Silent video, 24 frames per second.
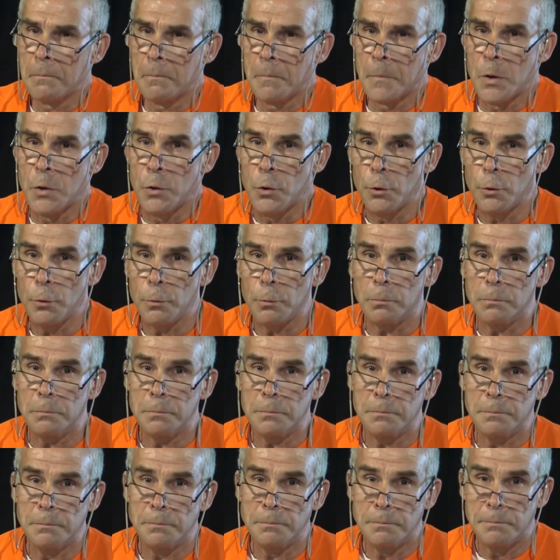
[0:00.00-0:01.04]
You,
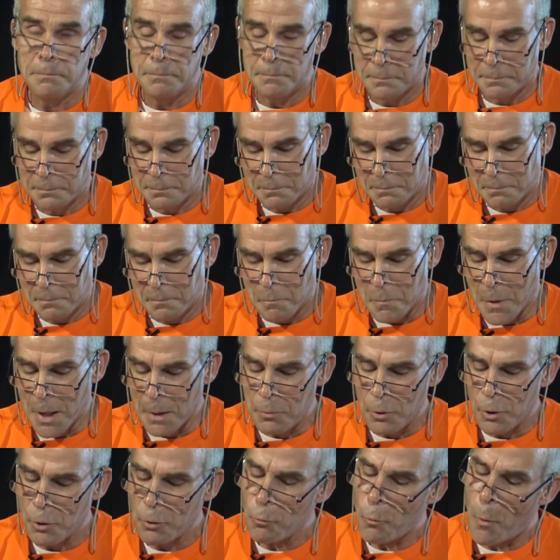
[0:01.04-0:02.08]

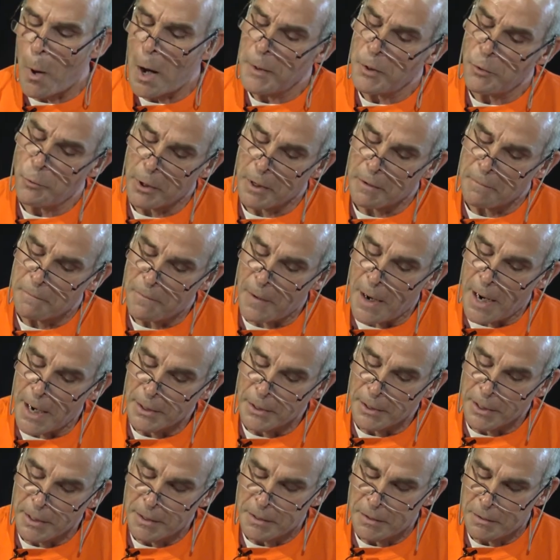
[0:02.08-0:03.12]
maybe wondering
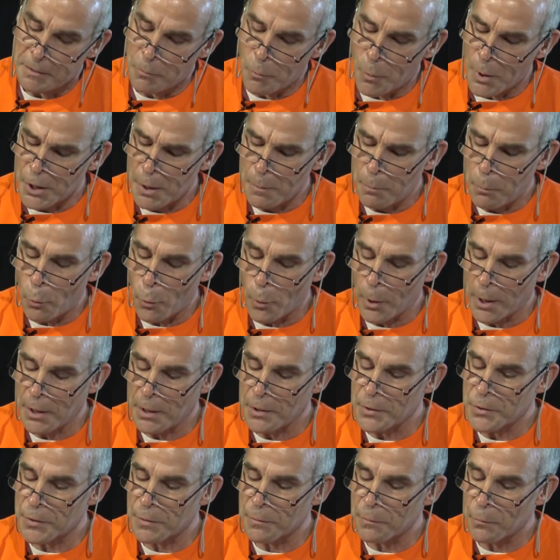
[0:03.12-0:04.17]
finally what the point
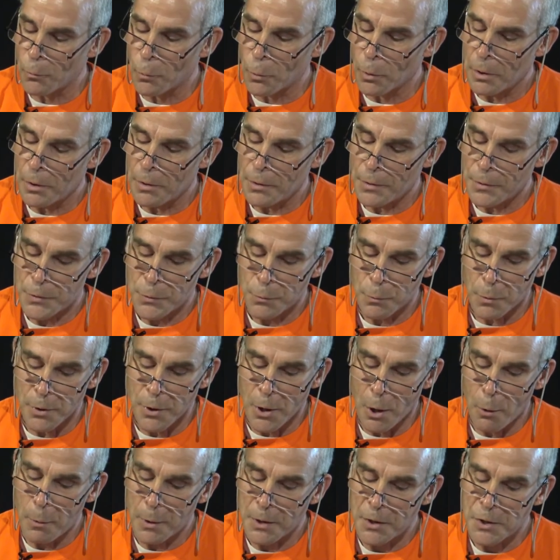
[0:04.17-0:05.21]
is of worlds where
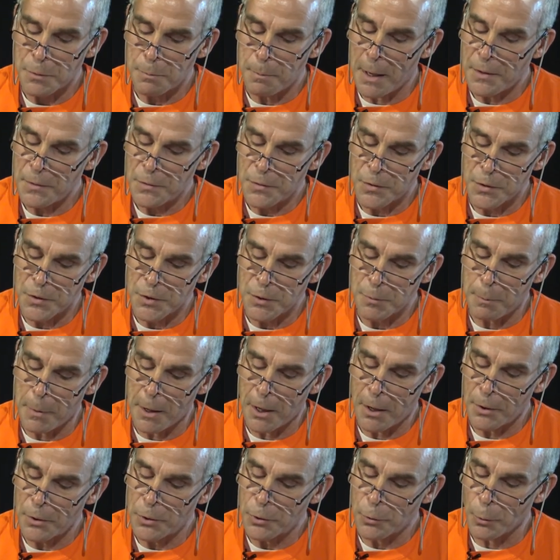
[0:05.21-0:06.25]
no expense is
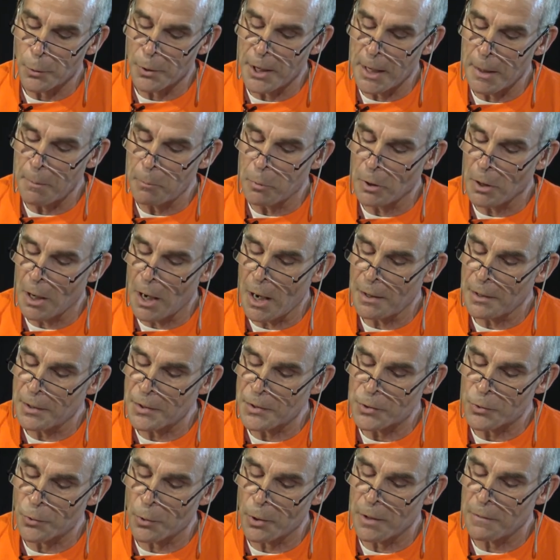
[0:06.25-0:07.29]
spared to enable all
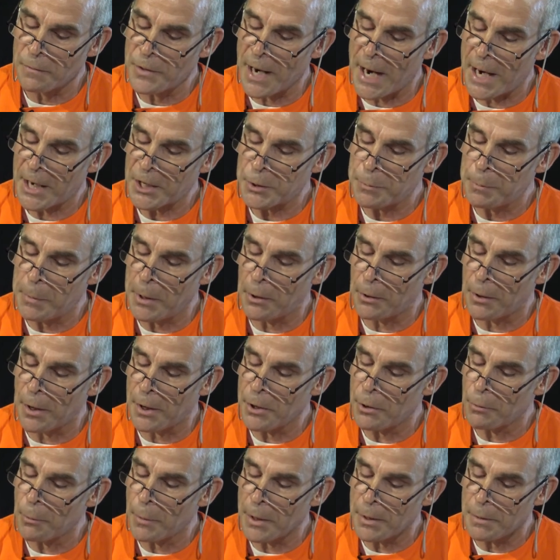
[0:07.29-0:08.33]
this sort of taxpayer
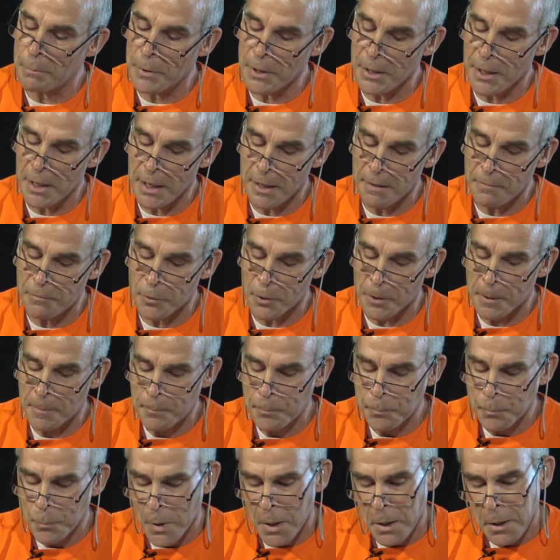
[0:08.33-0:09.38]
underwritten behavior,
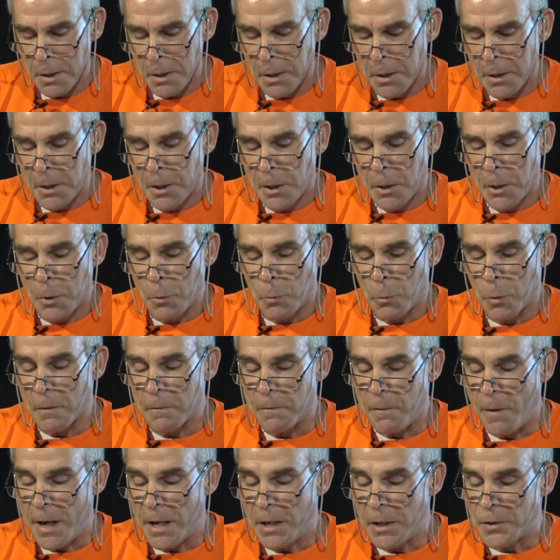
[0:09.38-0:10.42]
where
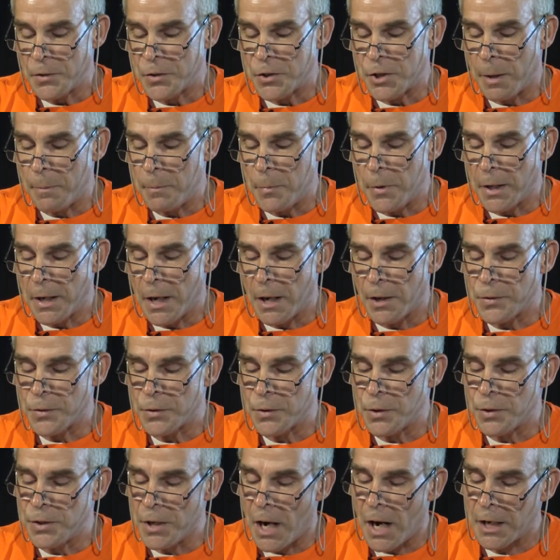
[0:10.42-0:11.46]
finding something else
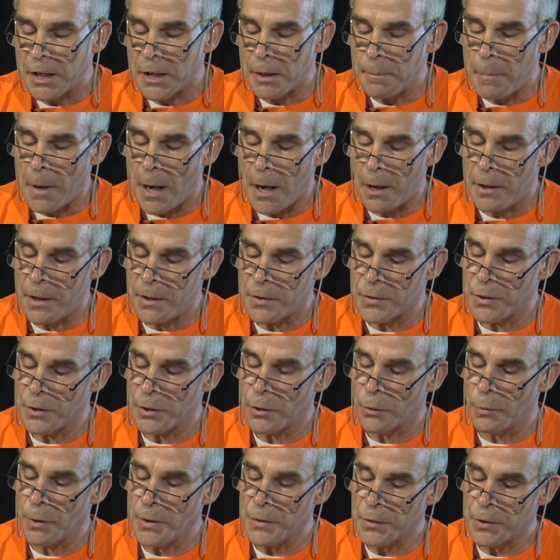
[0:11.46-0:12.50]
to talk about has
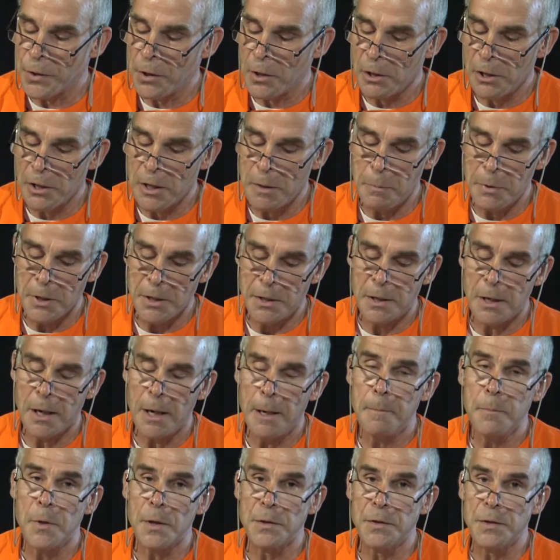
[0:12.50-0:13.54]
increasingly
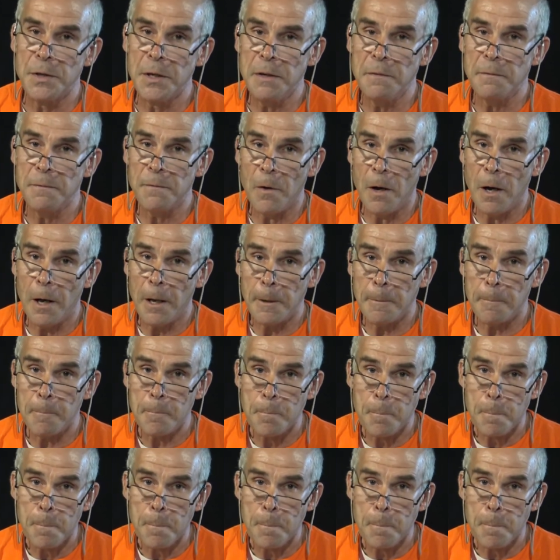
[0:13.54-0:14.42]
become the default